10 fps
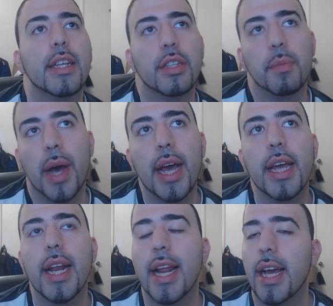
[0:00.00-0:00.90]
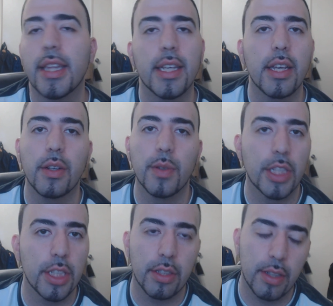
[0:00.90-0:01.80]
they should buy it, and I think it
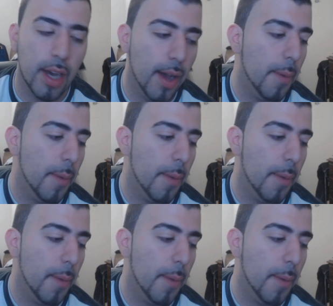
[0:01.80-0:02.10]
would just